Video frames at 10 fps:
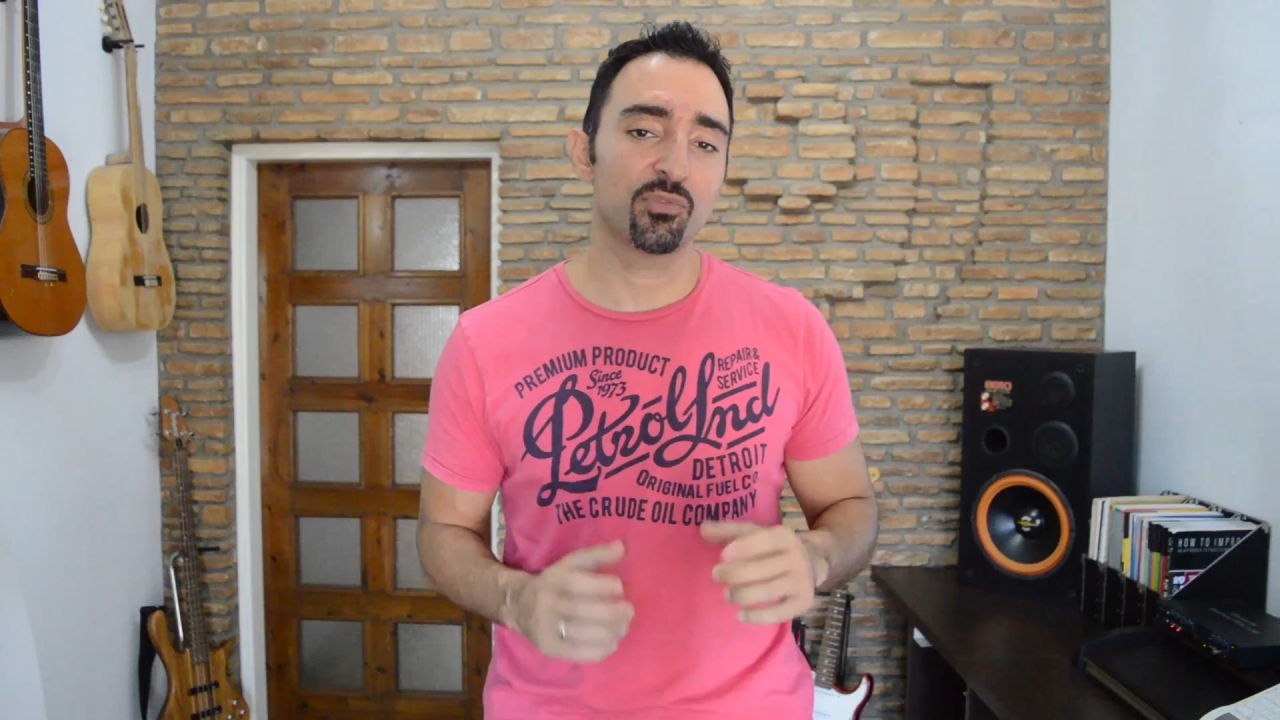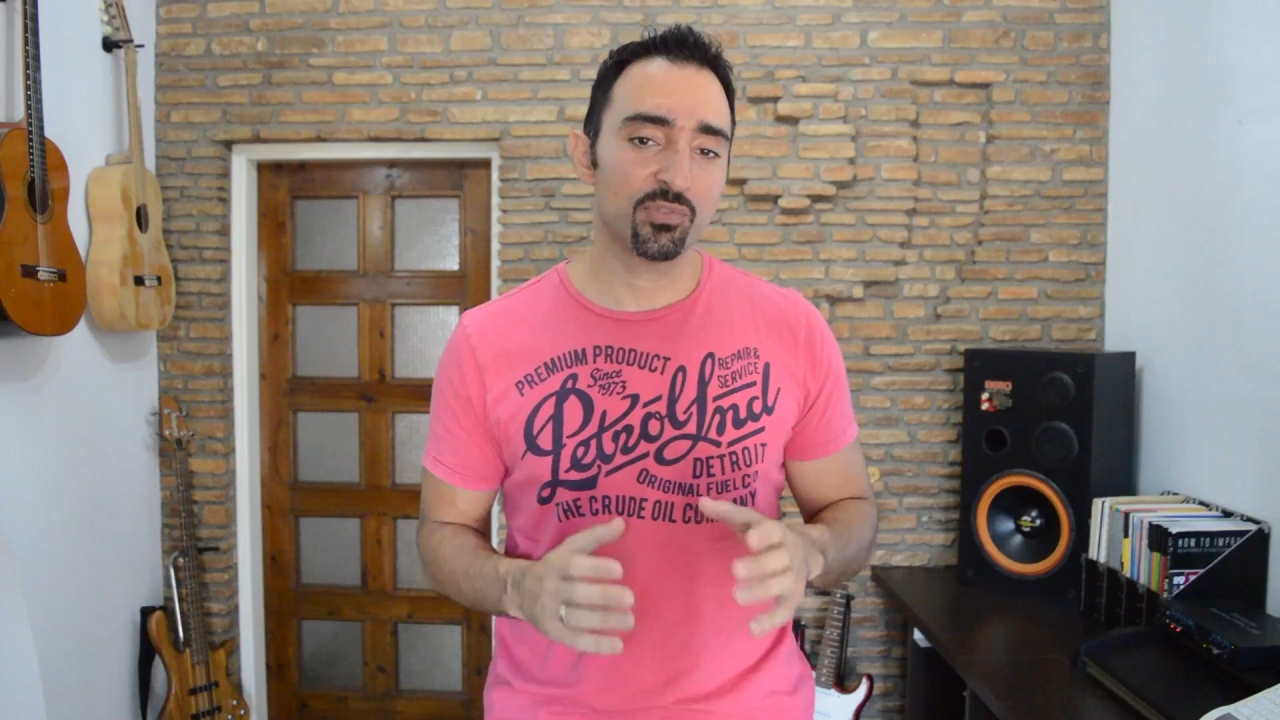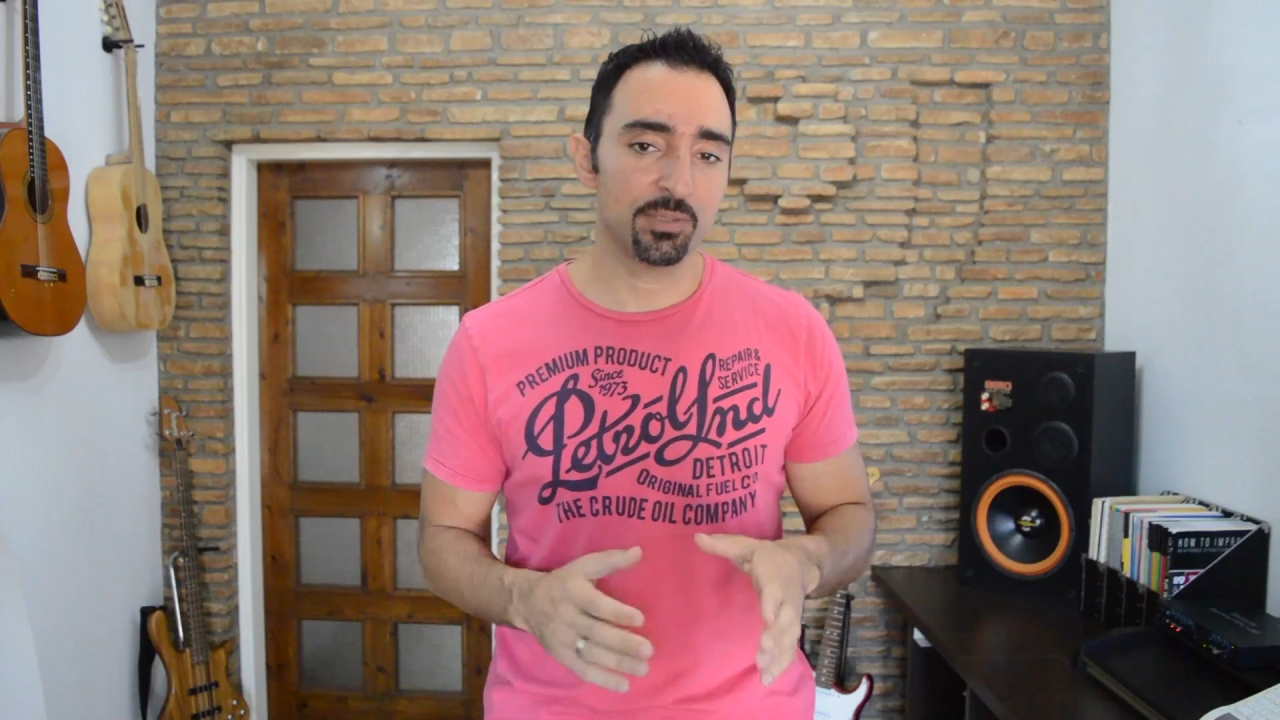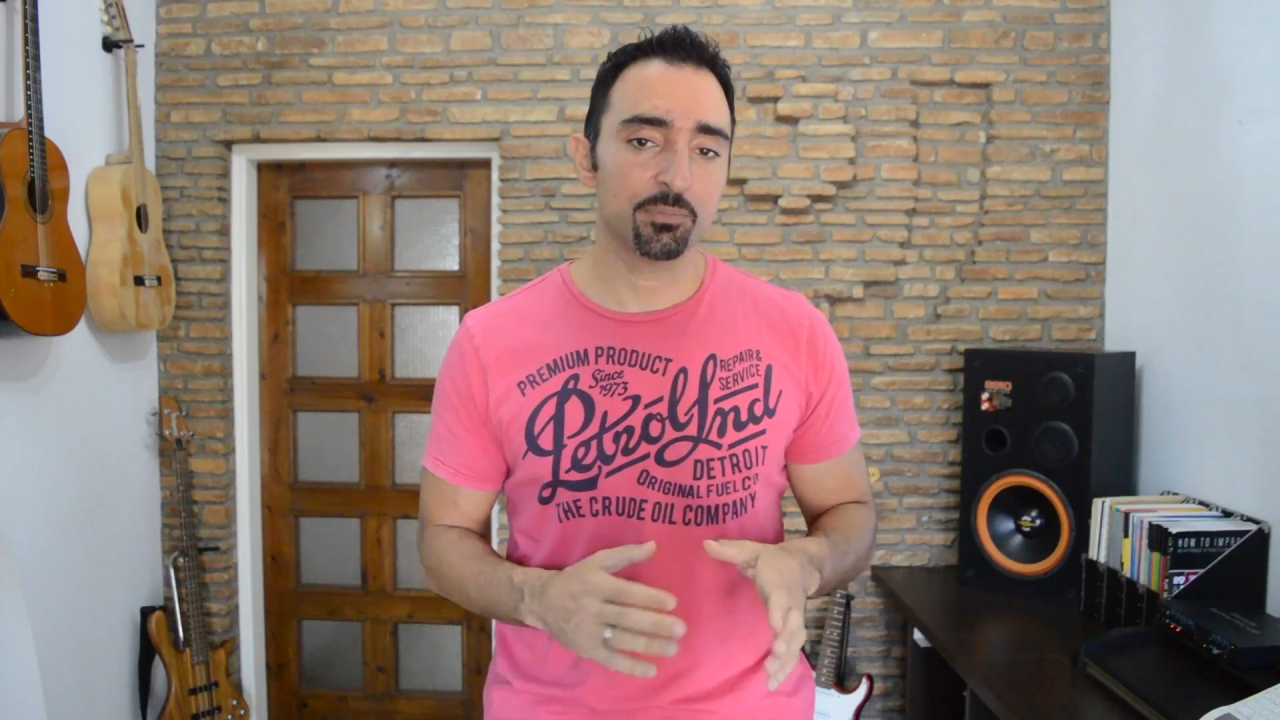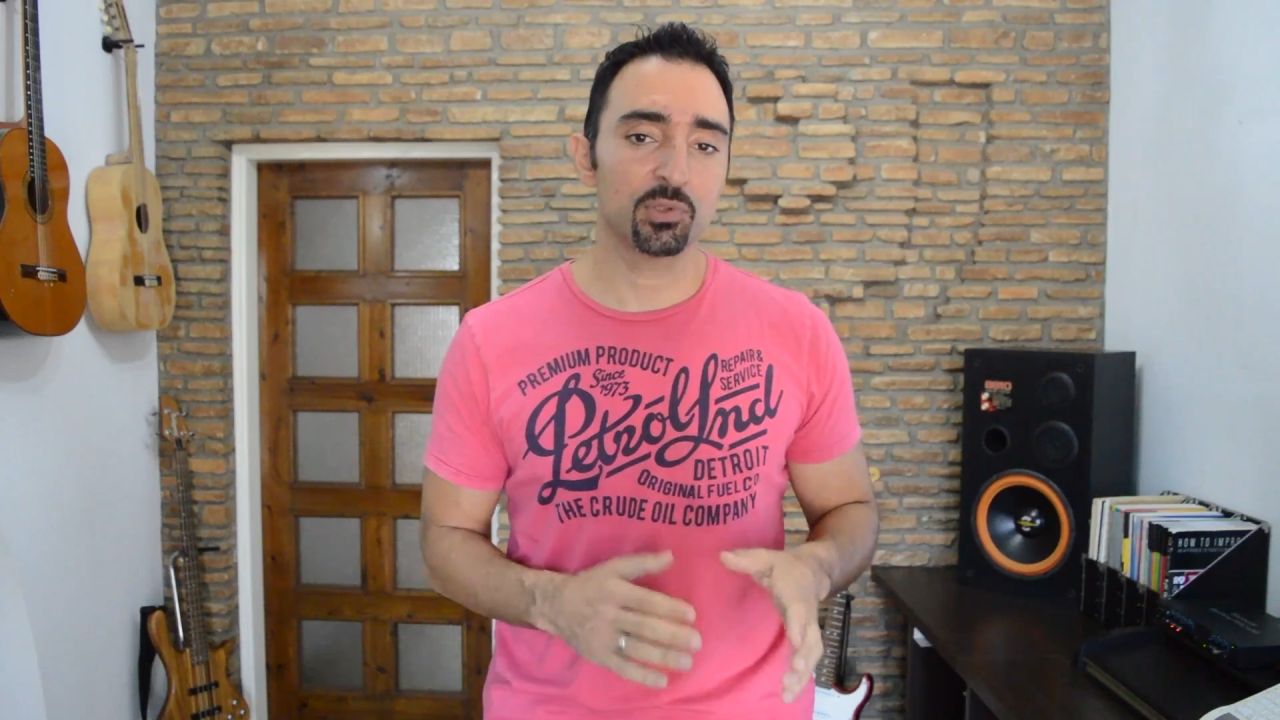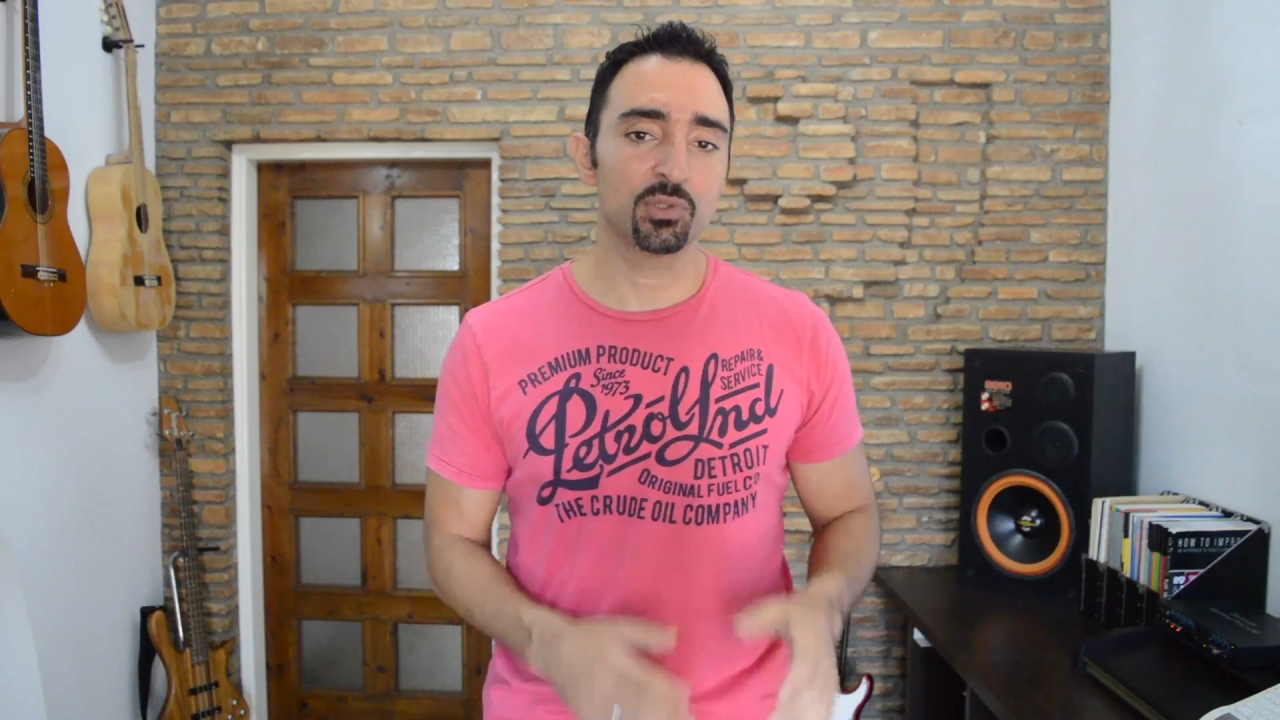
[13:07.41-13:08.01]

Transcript: fretboard